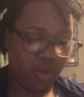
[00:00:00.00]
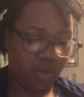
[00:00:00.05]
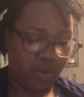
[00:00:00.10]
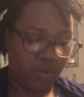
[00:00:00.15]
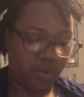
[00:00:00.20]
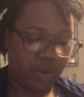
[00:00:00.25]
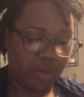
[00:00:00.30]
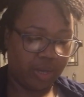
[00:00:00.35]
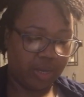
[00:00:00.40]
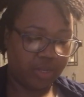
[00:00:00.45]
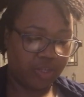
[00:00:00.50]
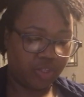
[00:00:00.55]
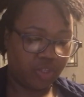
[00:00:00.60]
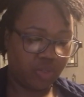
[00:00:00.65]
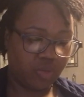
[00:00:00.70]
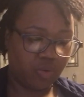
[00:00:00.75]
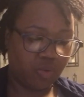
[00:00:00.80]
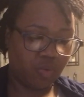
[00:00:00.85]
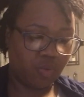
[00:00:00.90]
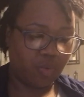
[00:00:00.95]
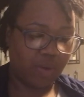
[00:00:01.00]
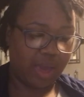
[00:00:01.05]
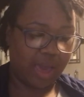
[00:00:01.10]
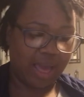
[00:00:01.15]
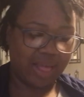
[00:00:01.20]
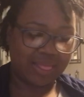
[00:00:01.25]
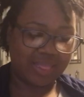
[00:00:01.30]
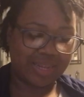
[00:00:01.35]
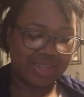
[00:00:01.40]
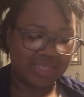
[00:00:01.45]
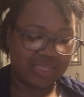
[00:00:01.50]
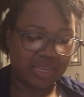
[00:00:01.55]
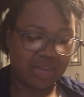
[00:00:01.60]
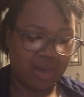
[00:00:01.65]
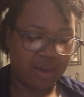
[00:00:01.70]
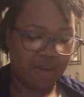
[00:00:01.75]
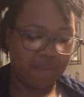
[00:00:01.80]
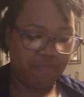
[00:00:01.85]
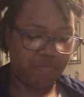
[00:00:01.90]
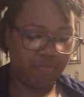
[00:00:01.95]
Okay, so at that
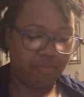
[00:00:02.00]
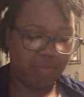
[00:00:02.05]
time,